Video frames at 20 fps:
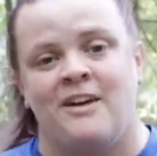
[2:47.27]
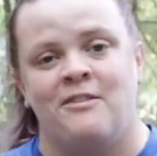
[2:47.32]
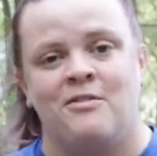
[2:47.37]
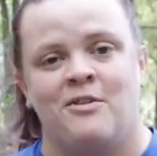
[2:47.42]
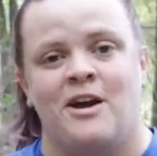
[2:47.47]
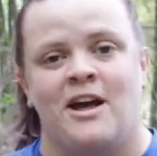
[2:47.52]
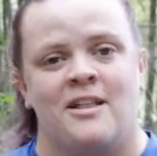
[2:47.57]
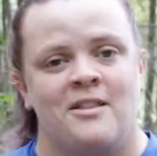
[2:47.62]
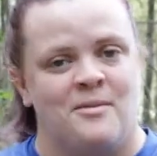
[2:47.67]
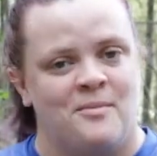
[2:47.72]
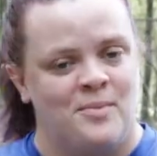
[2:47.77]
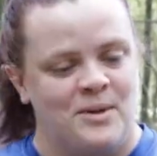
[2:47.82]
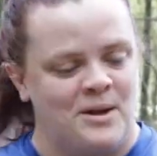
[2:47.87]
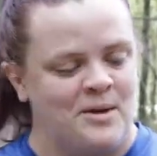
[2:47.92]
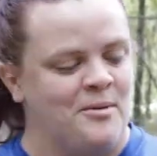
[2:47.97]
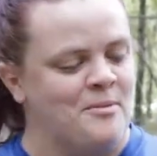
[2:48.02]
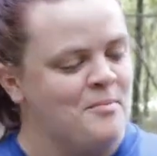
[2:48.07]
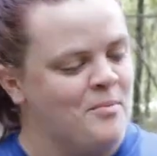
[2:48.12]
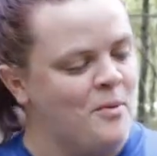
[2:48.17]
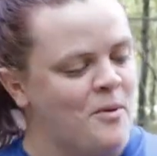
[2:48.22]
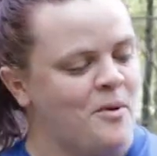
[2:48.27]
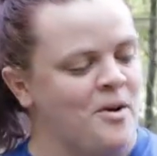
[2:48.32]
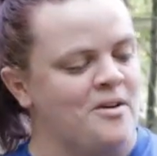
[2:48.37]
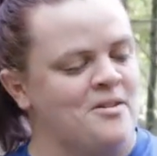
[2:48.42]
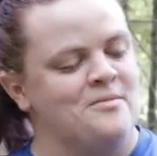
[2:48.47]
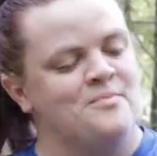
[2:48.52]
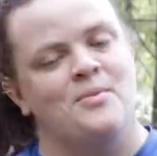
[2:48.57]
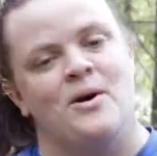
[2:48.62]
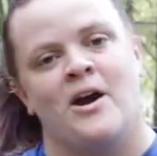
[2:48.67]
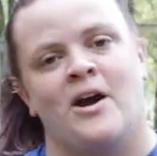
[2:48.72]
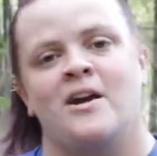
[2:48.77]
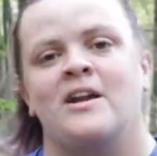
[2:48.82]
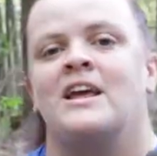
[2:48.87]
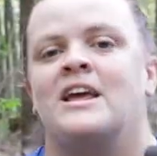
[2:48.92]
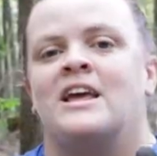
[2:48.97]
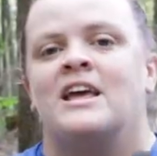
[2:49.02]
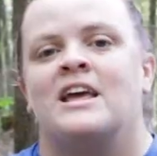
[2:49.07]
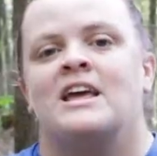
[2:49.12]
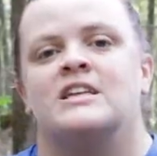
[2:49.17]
I forgot the big important part,